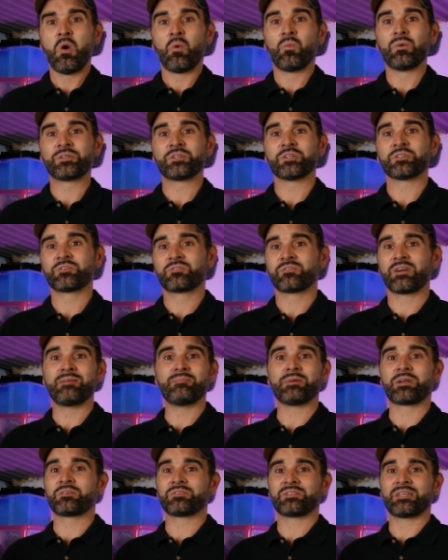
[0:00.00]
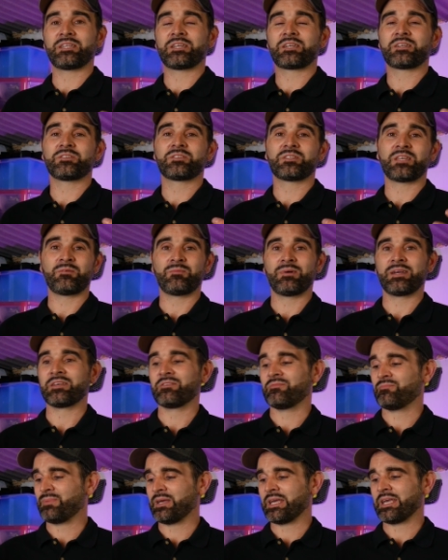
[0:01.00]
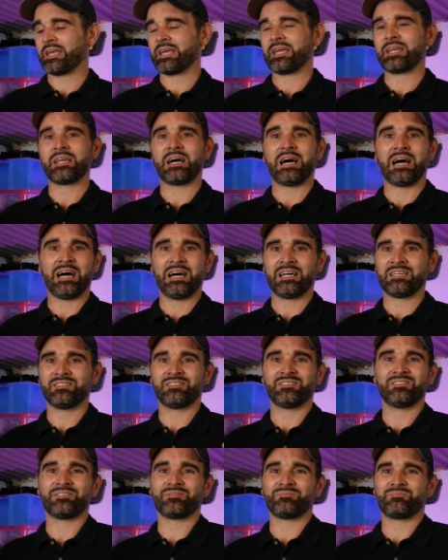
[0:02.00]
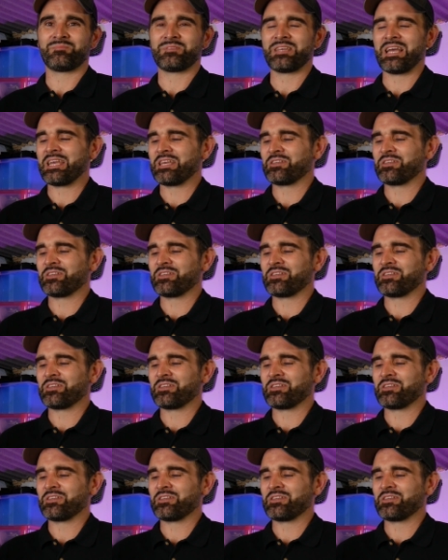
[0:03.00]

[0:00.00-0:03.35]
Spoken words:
Which is great because then you can see where you've been and yeah,